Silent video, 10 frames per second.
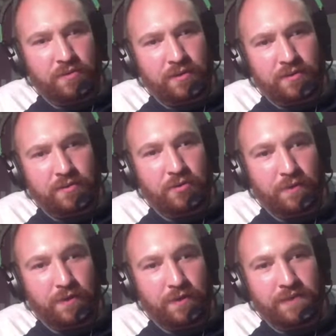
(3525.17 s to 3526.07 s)
to do me
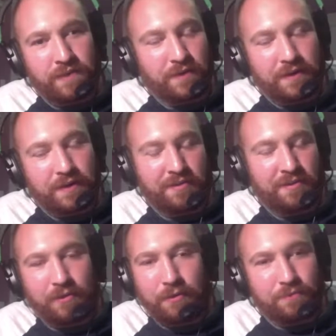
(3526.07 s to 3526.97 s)
a favor and not sell
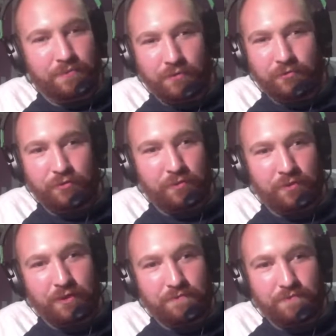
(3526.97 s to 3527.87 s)
your drum
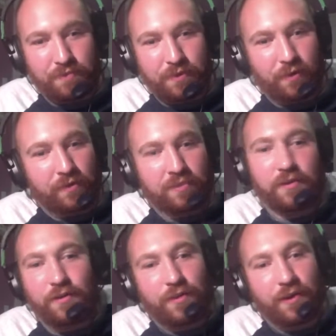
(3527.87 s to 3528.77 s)
kit. You can sell
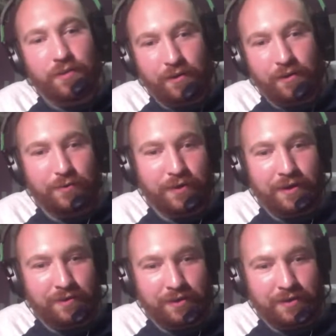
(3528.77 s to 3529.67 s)
all the other hardware. I don't